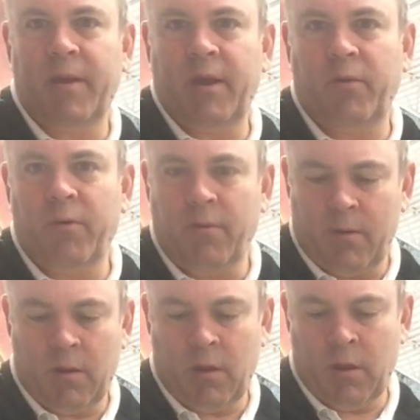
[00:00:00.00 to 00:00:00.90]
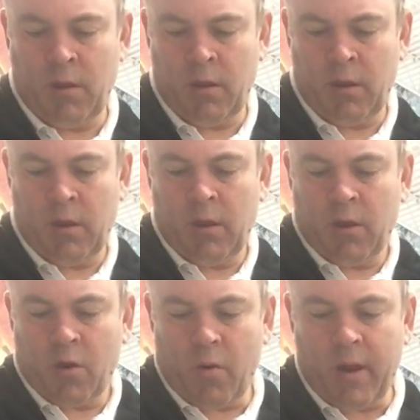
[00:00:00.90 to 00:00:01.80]
manual.
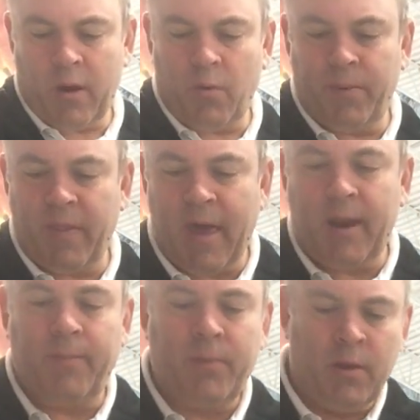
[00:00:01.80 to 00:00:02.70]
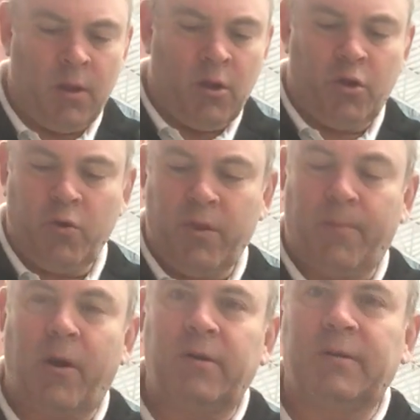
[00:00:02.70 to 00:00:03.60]
Go ahead, open that up to the
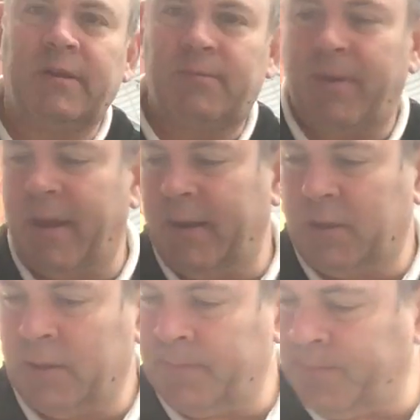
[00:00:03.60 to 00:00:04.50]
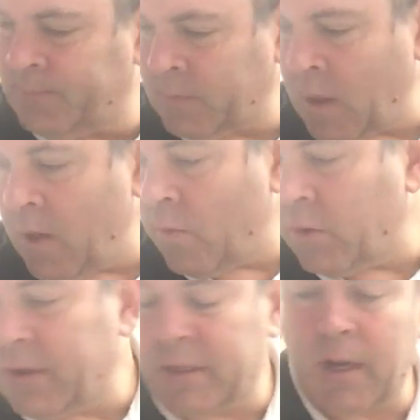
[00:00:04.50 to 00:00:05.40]
parts list page.
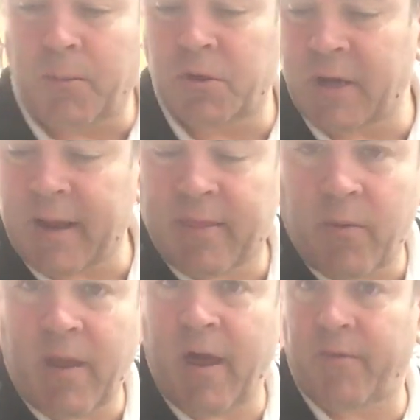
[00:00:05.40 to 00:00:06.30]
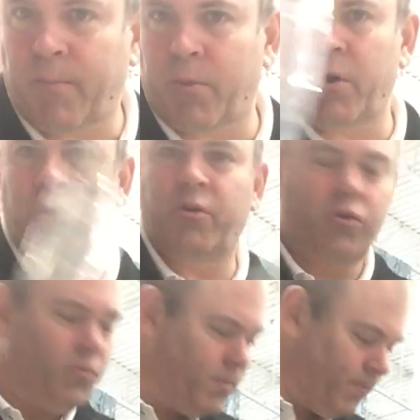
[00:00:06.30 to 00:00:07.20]
We'll just double check that we have a burner
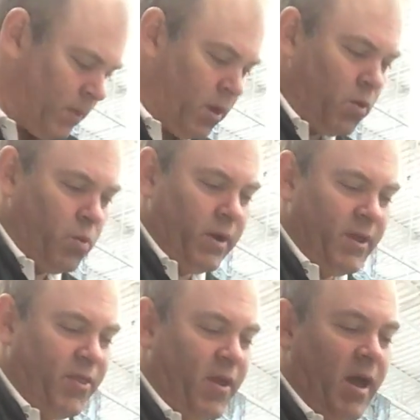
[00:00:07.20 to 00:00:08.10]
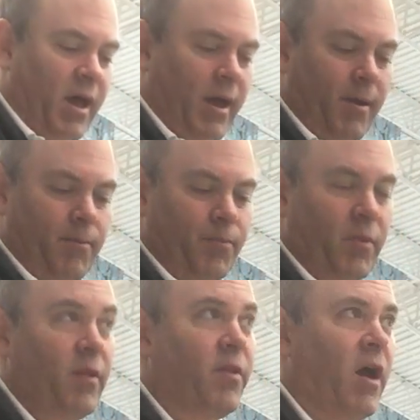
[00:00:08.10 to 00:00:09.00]
tube with
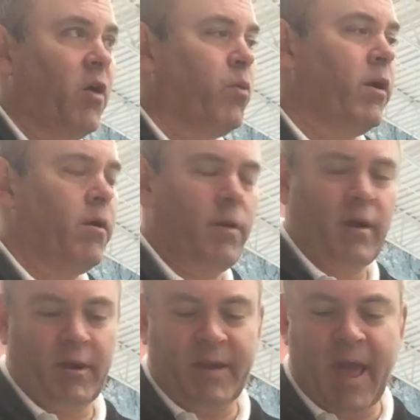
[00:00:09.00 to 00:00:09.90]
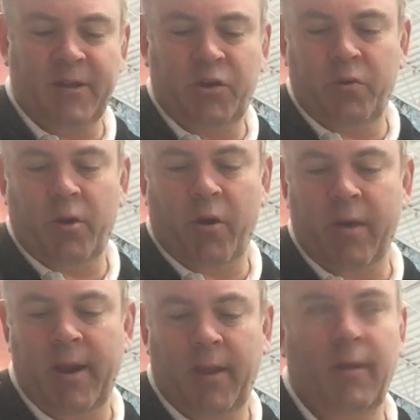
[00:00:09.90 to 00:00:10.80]
hardware attached to it
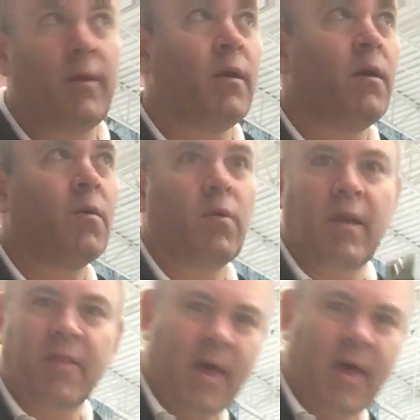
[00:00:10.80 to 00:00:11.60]
already. We'll take